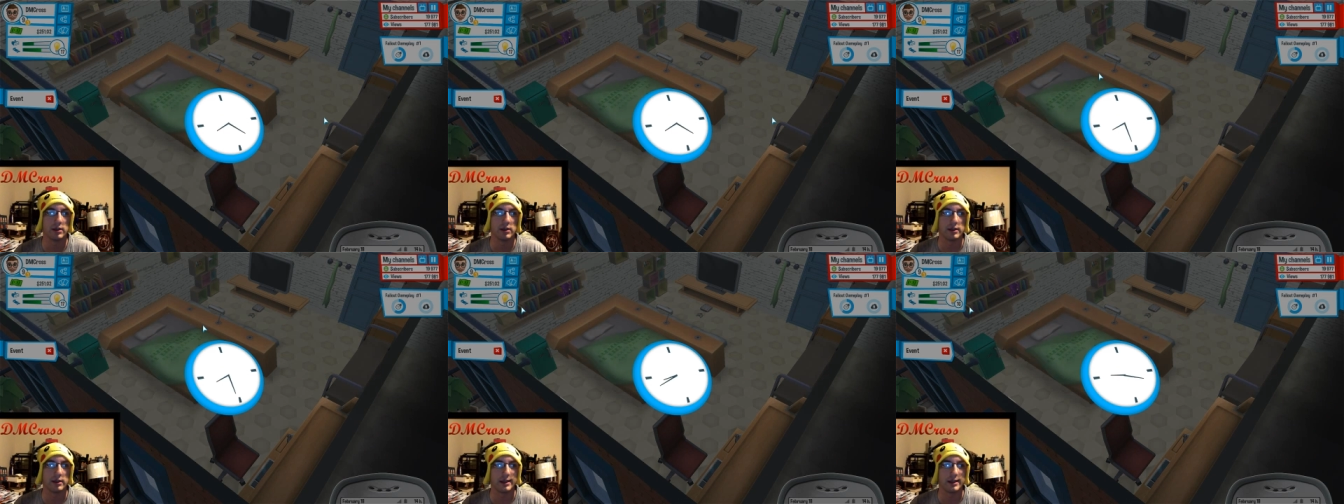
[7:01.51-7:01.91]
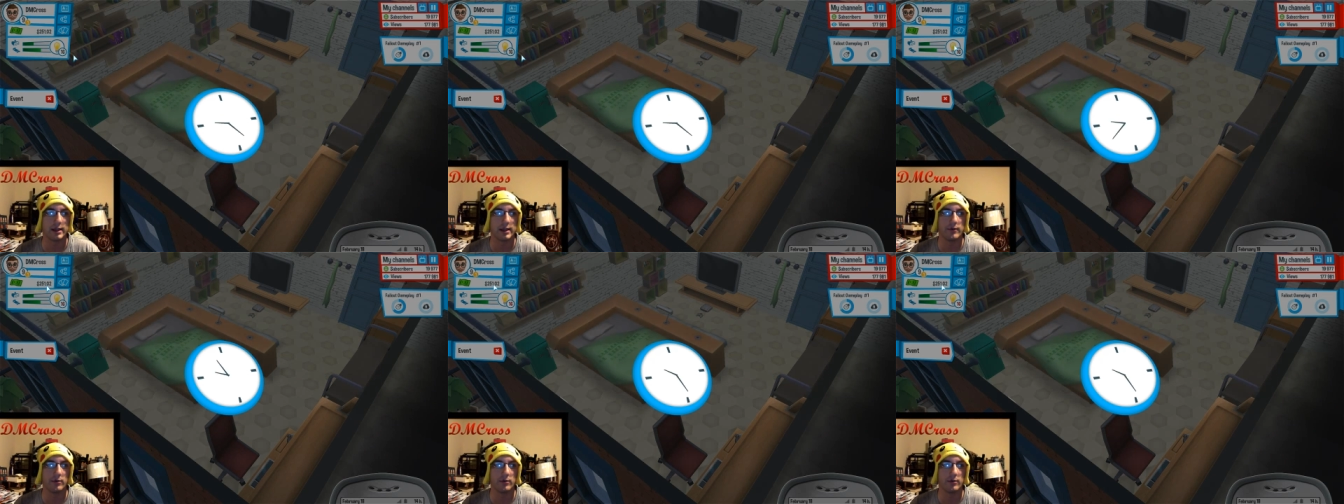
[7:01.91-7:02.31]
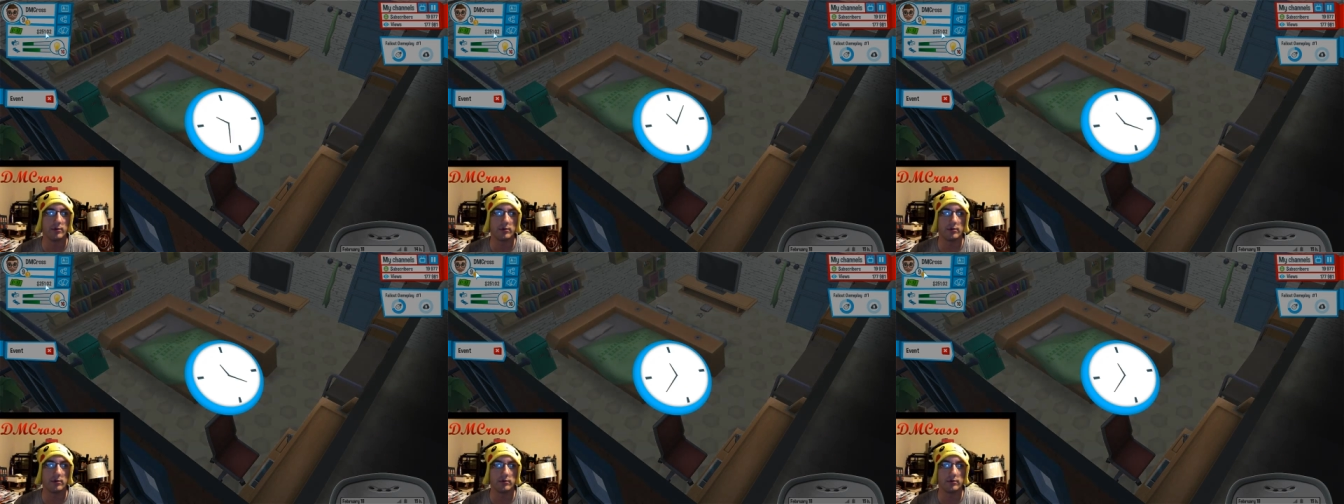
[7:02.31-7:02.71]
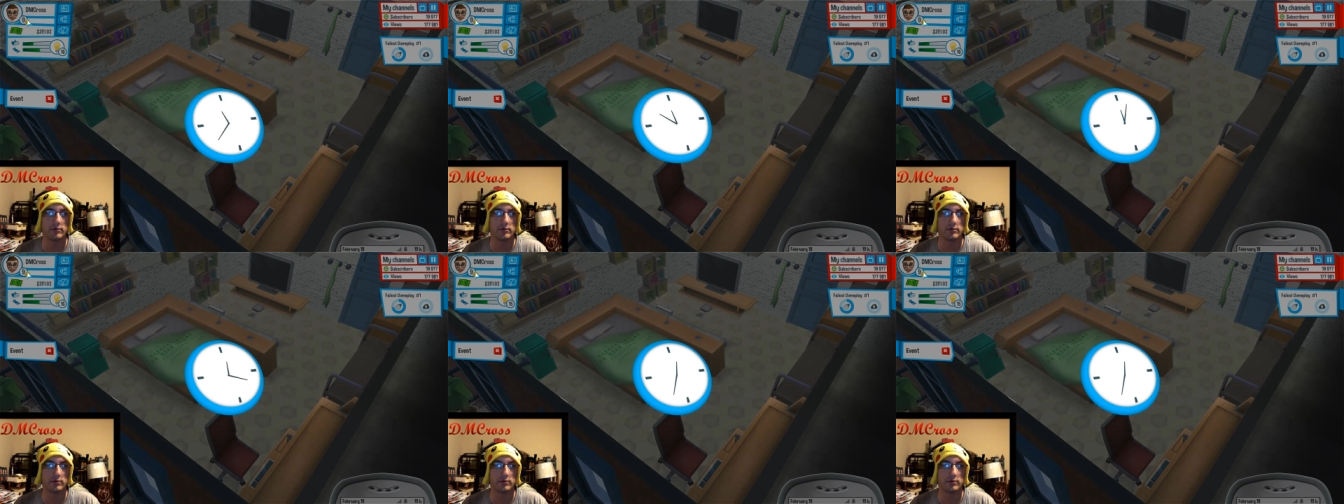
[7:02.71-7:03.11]
They give you
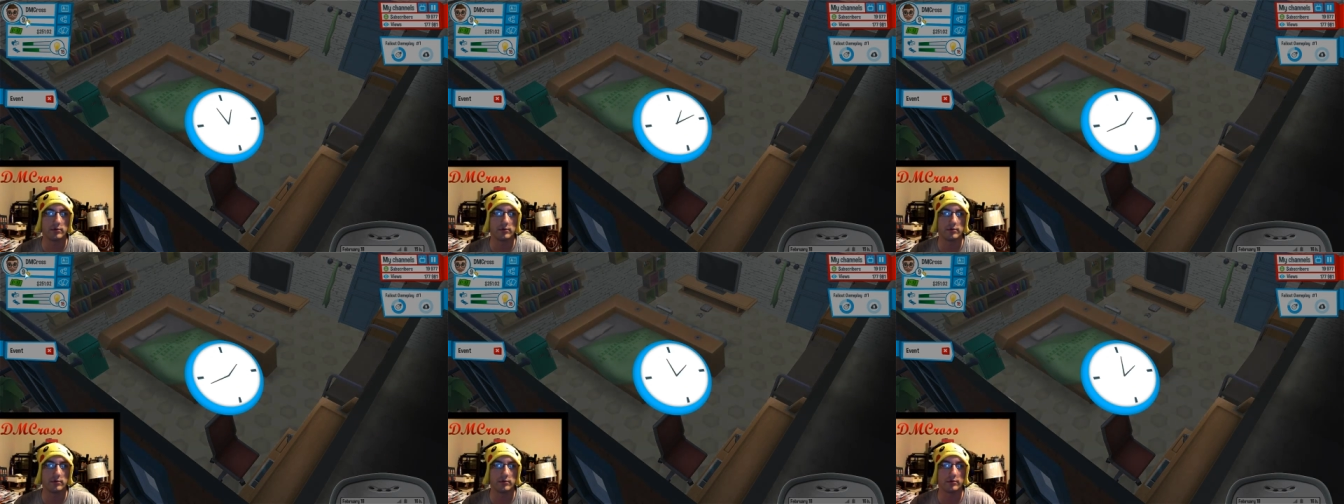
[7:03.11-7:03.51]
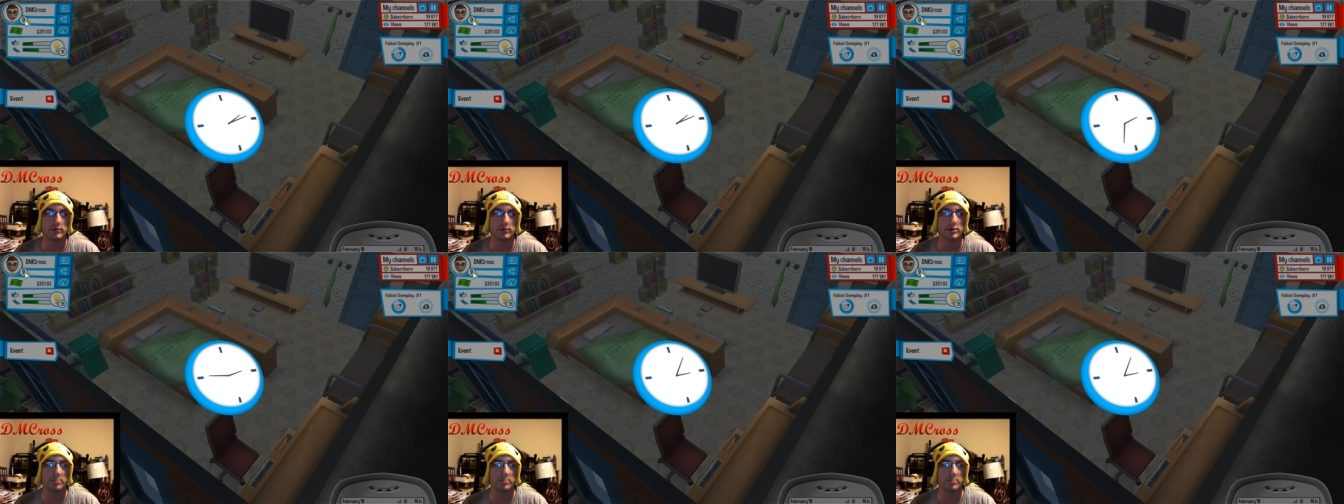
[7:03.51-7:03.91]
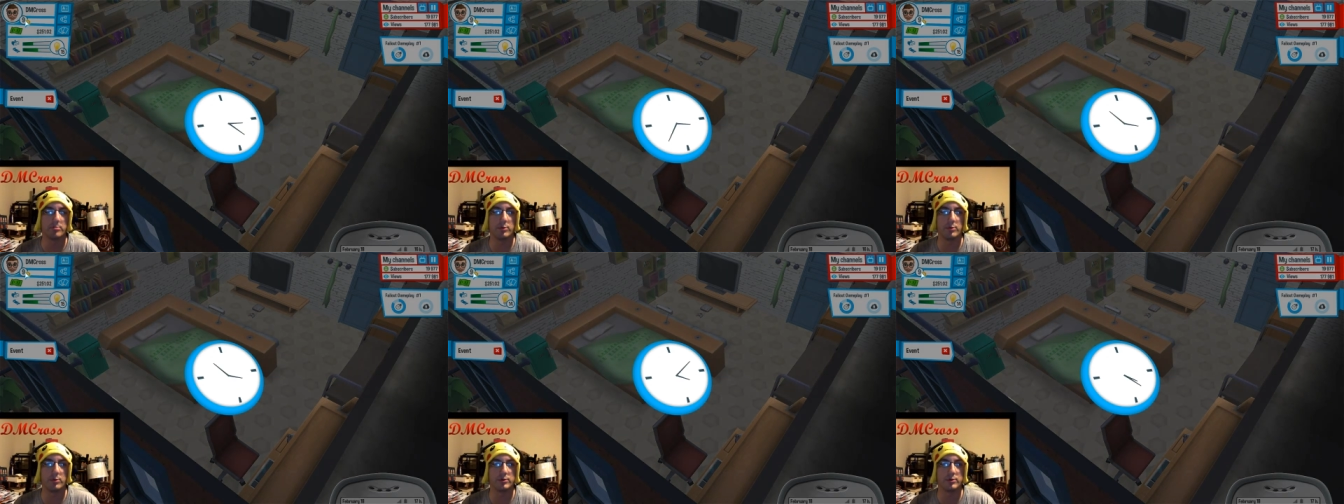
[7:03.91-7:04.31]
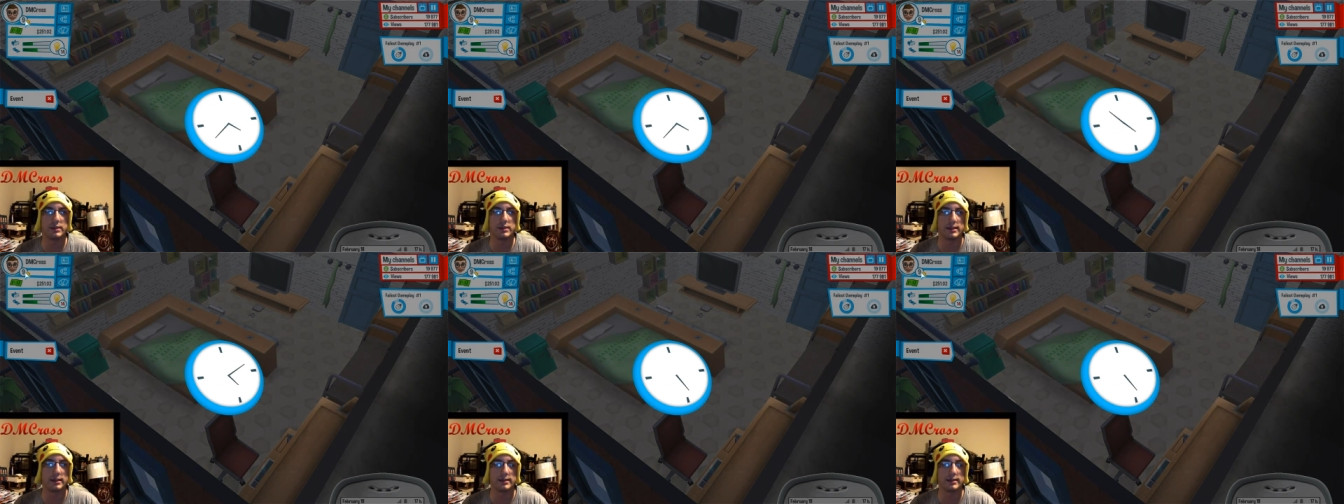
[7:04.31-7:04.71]
some boosted
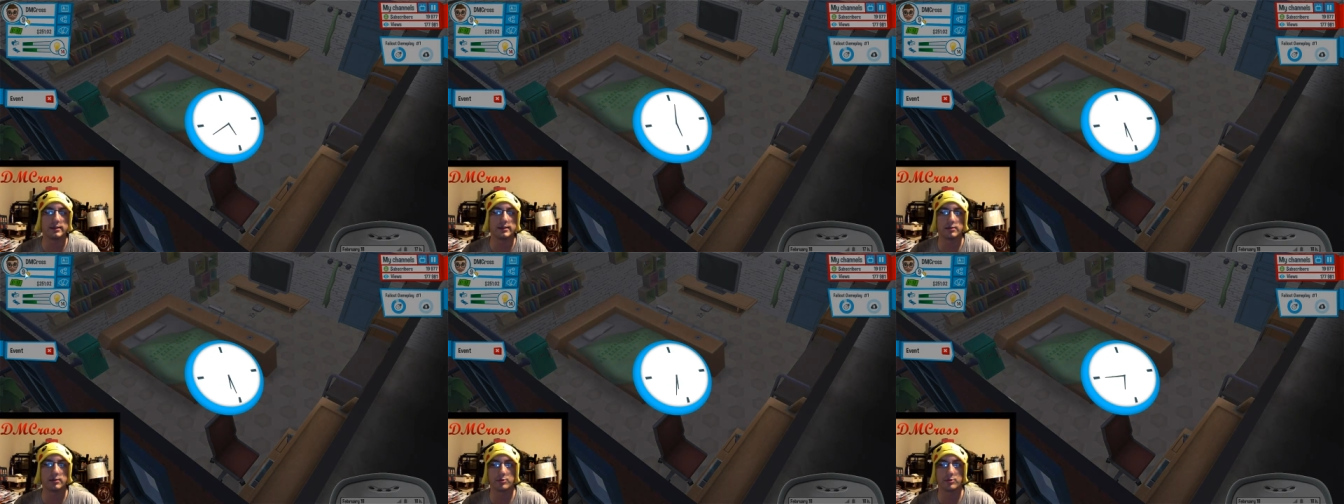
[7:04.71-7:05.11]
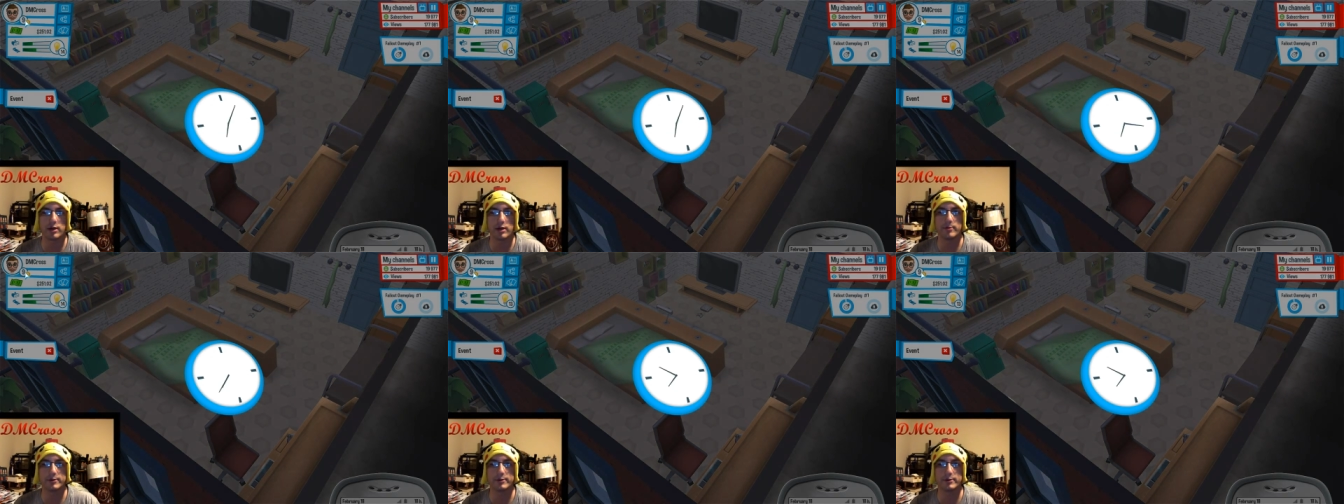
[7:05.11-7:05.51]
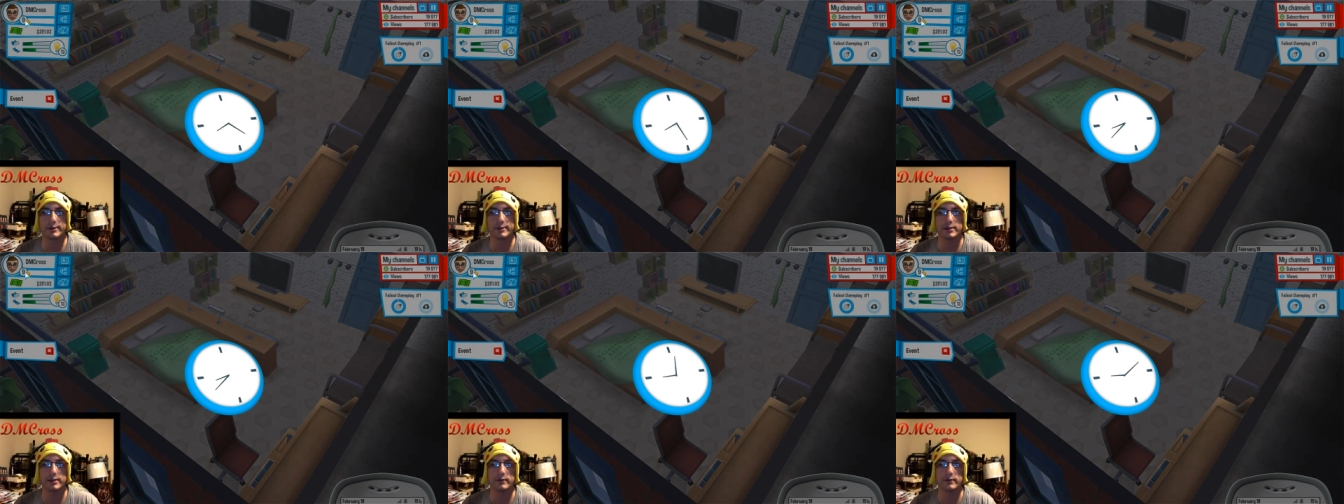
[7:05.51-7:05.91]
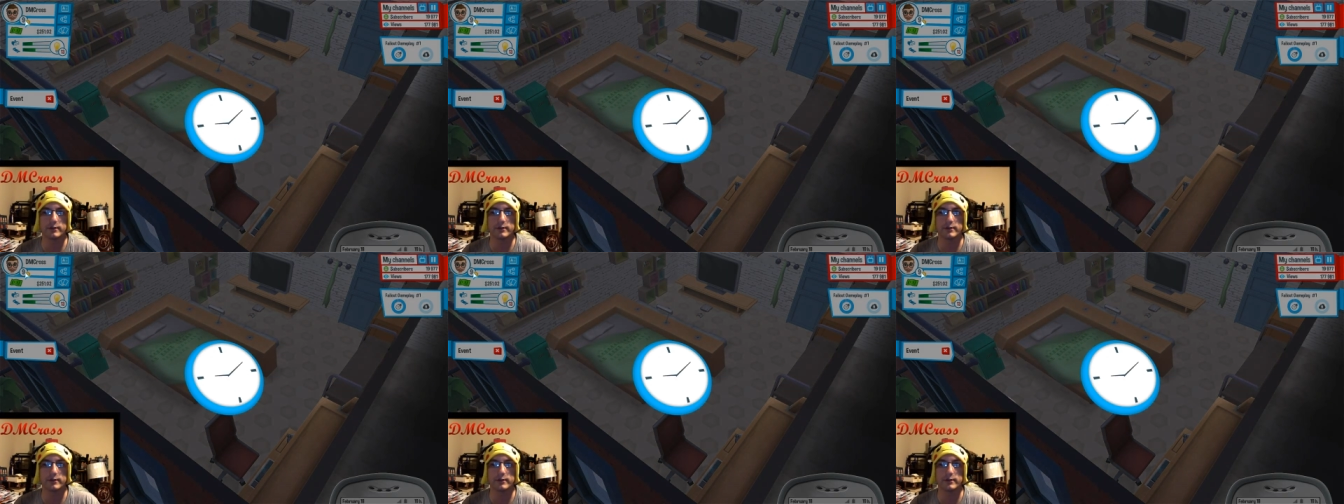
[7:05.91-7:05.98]
likes and subscribers and stuff.